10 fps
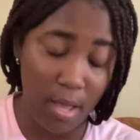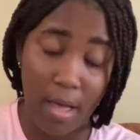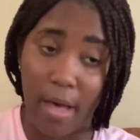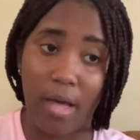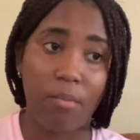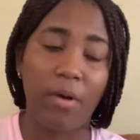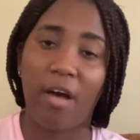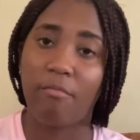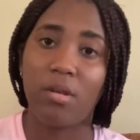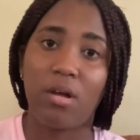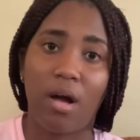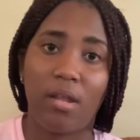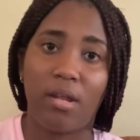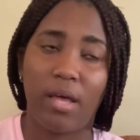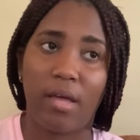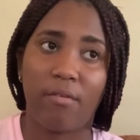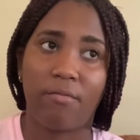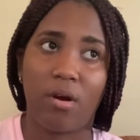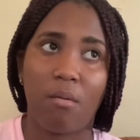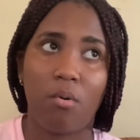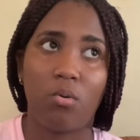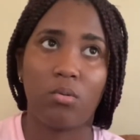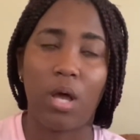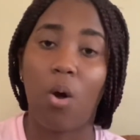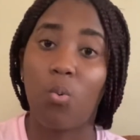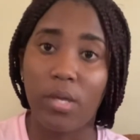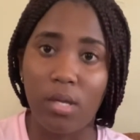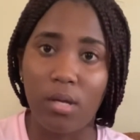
I've been calling like for about a week